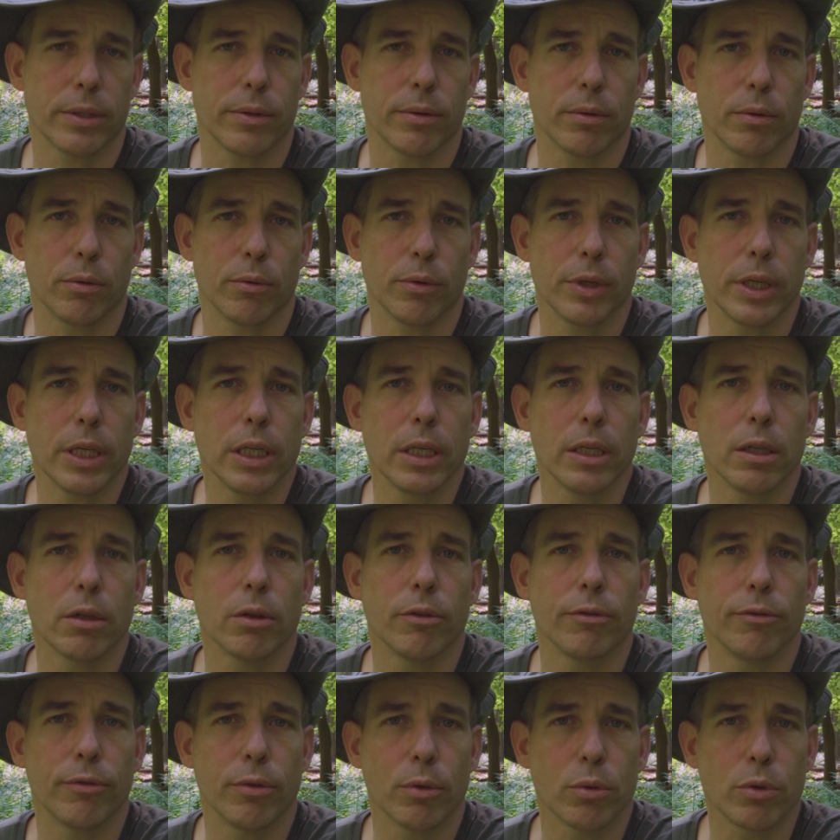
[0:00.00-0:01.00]
So really
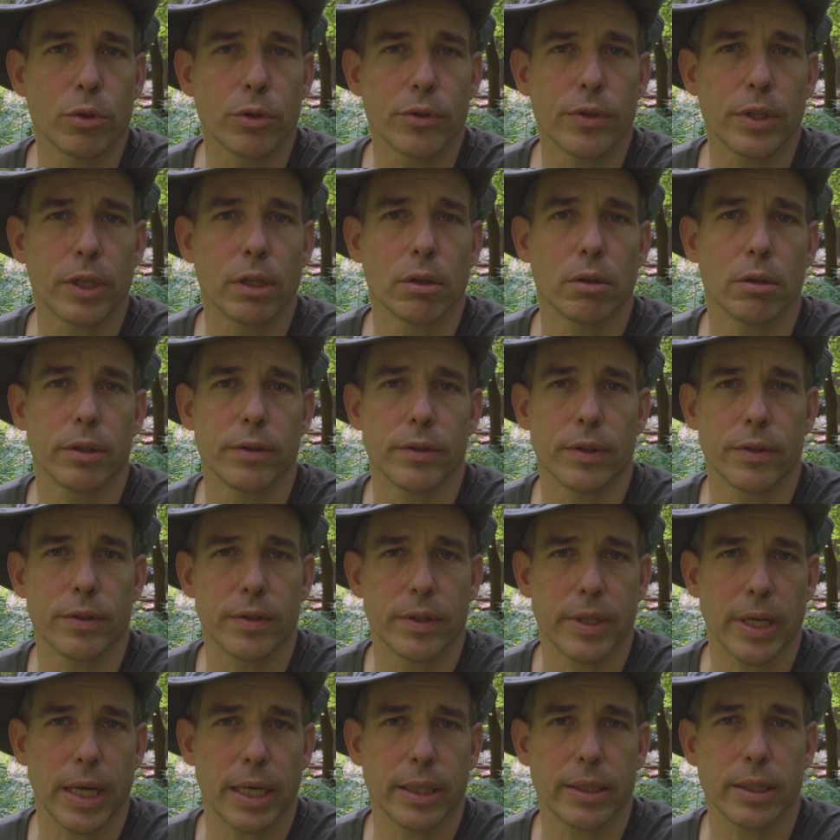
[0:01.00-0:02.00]
you're focusing on the
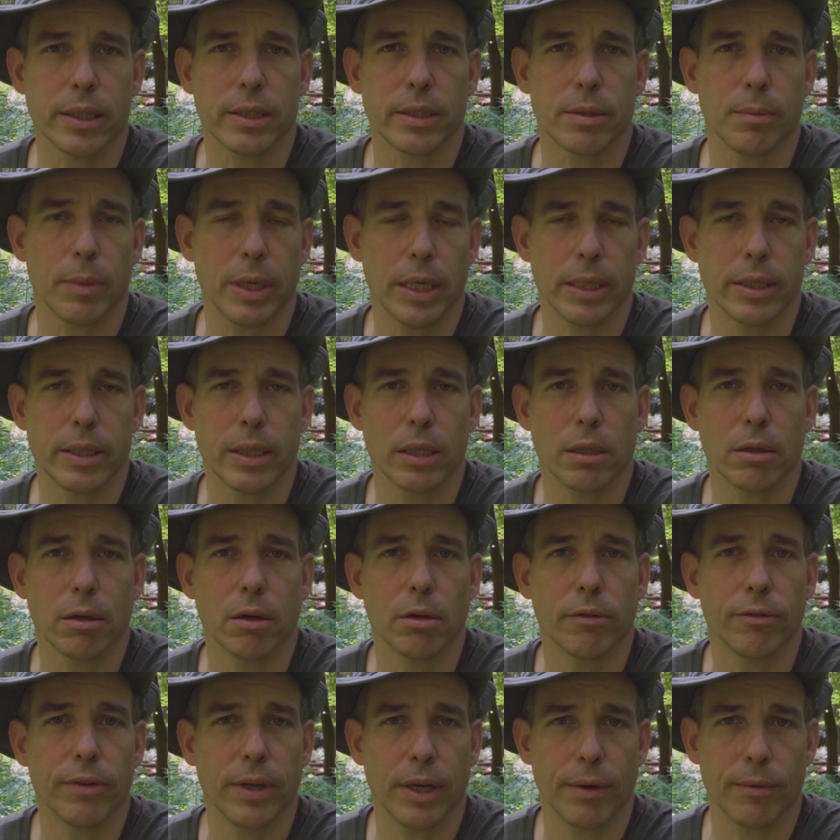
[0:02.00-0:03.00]
static semantic
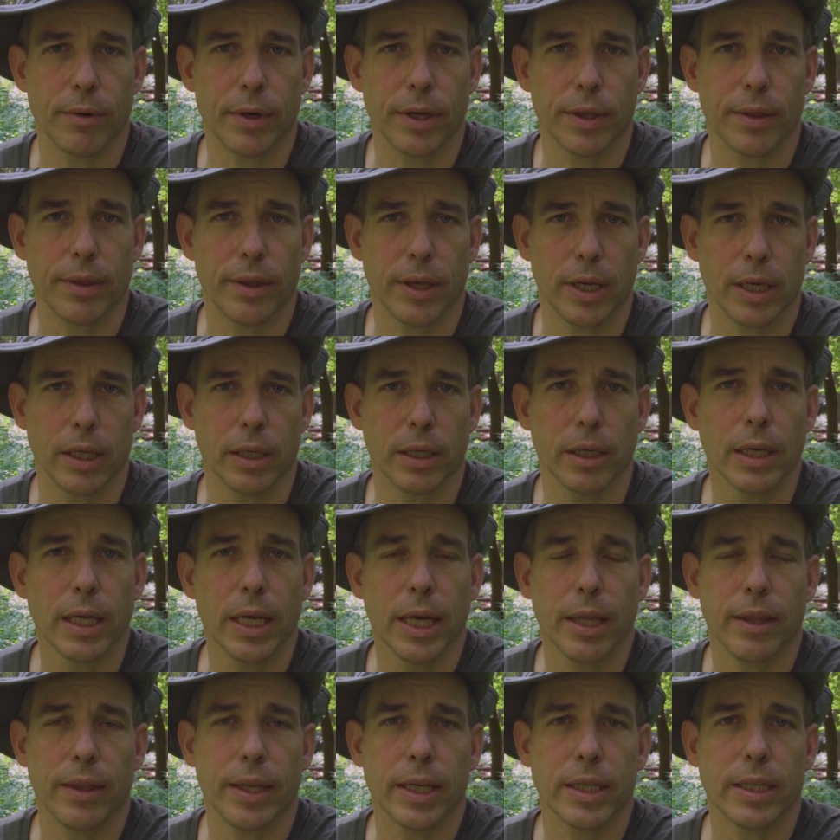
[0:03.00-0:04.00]
of everything
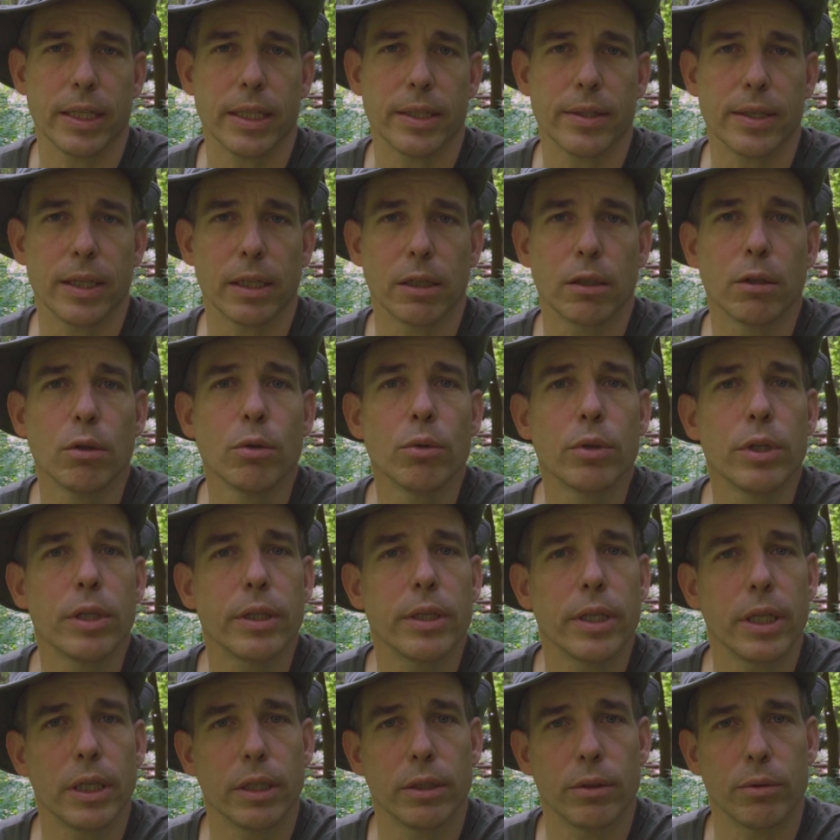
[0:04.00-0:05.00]
that is
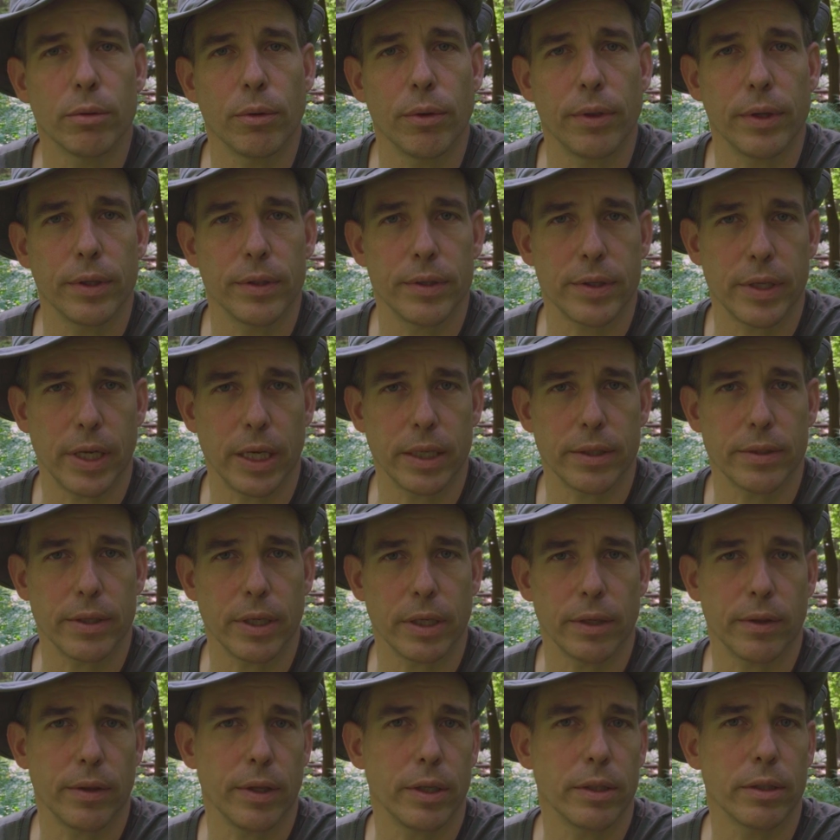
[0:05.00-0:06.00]
included into this tech
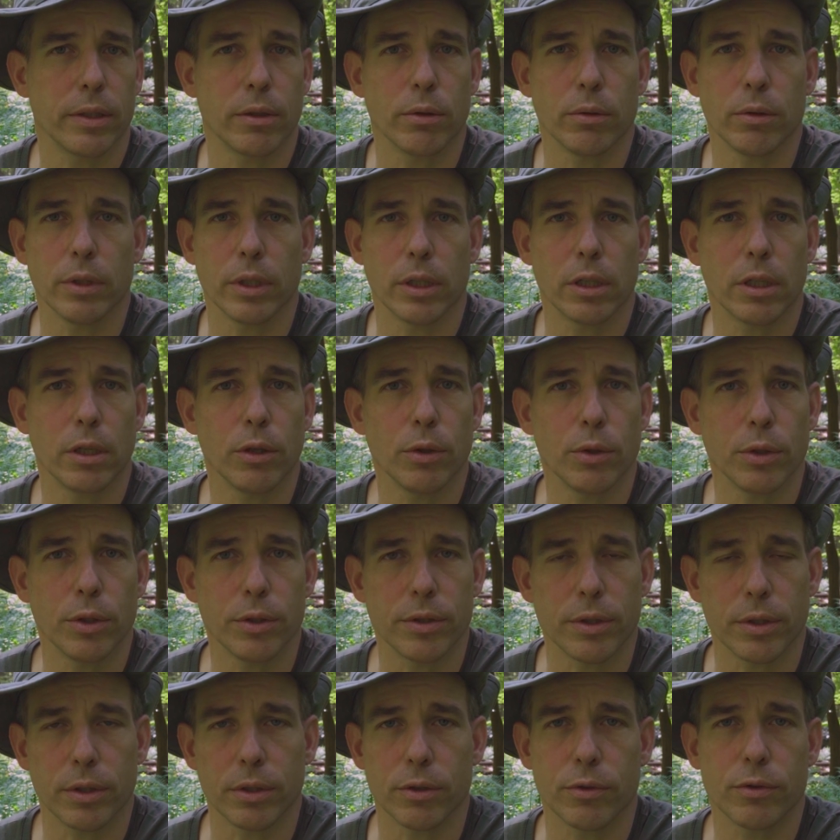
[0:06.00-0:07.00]
stack. That could
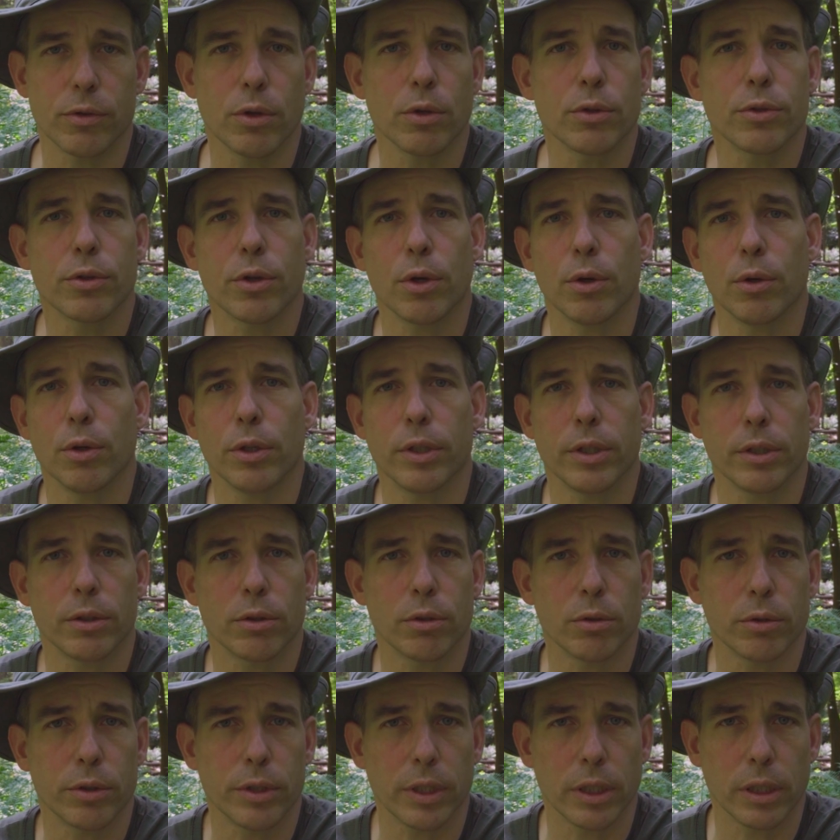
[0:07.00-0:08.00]
include source code, it
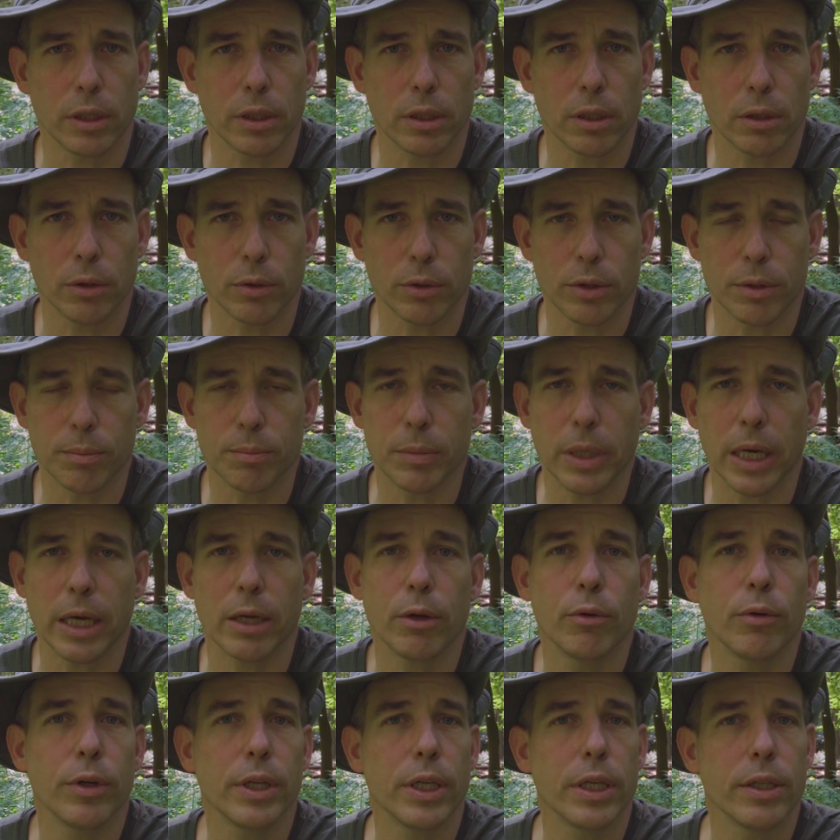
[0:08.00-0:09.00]
could include
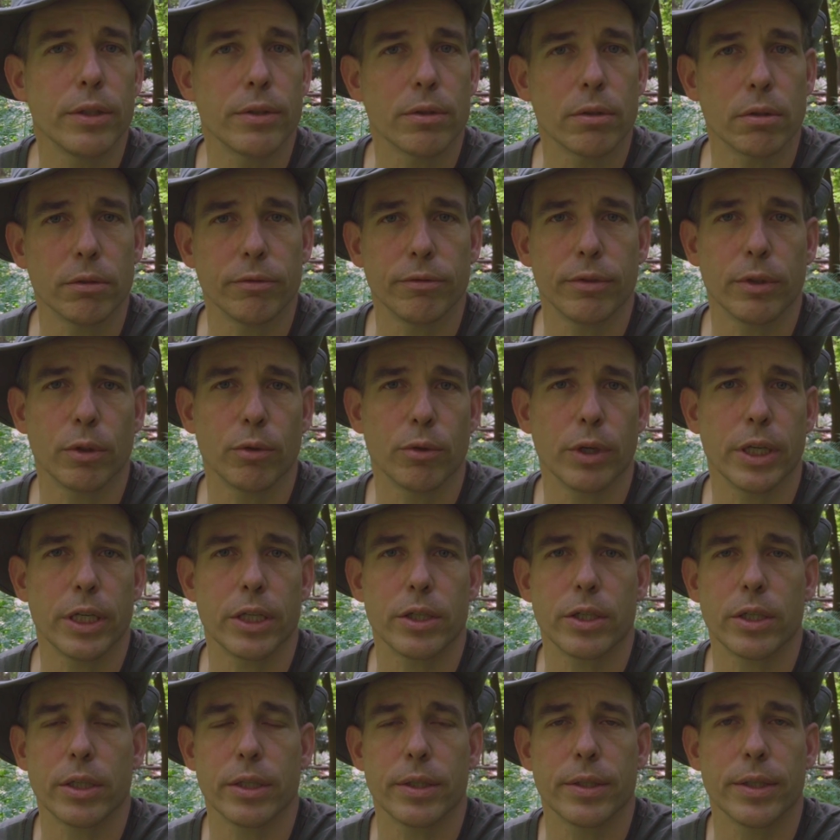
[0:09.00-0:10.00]
binaries,
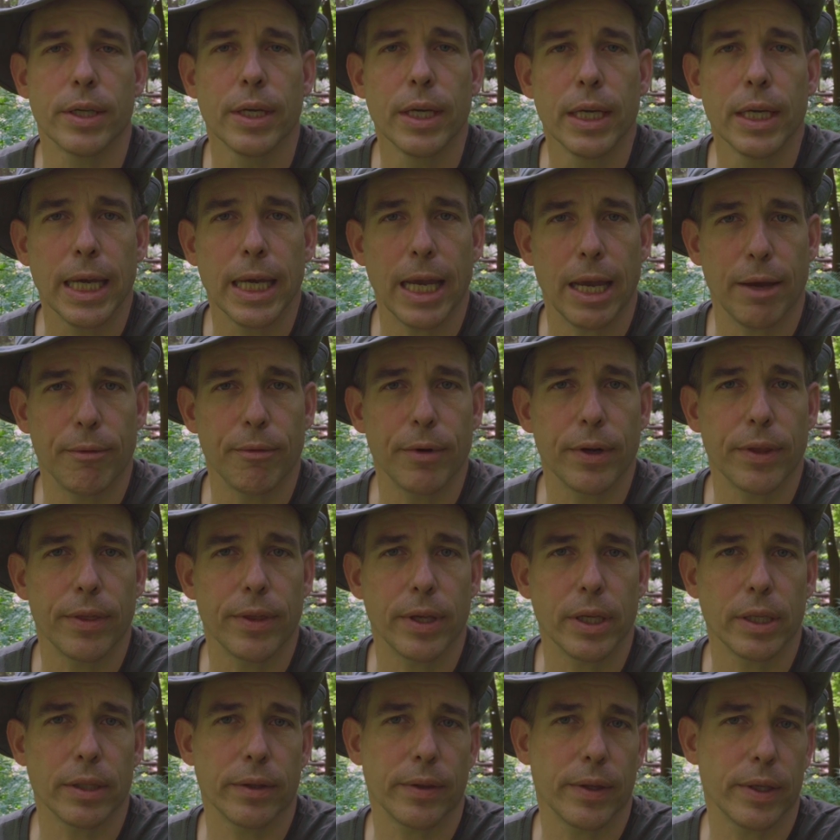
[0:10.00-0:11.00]
configurations,
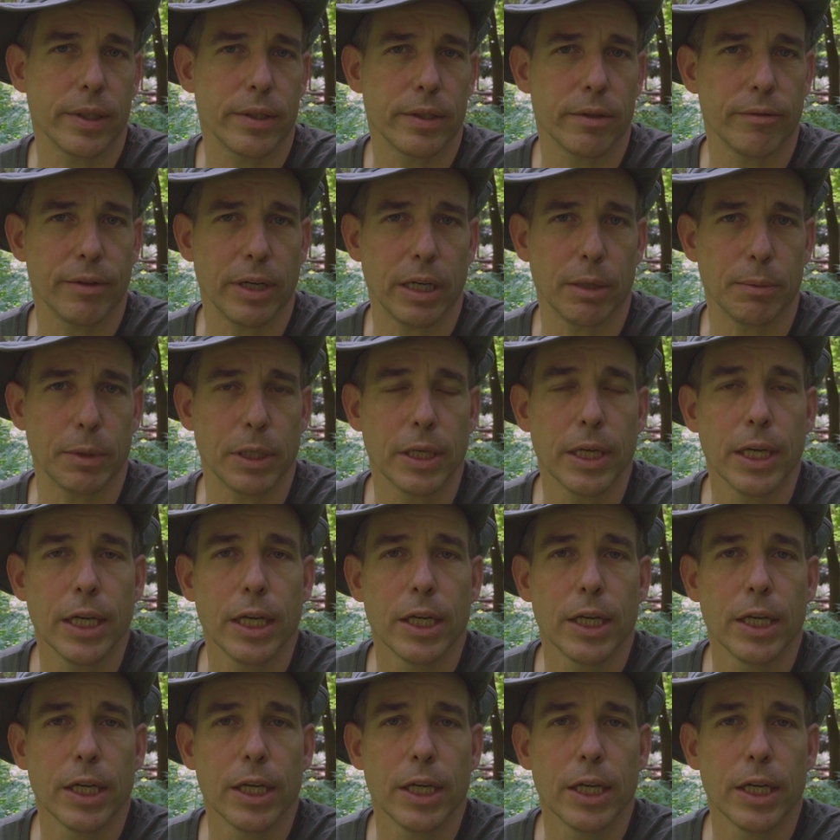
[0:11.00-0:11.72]
everything that's available.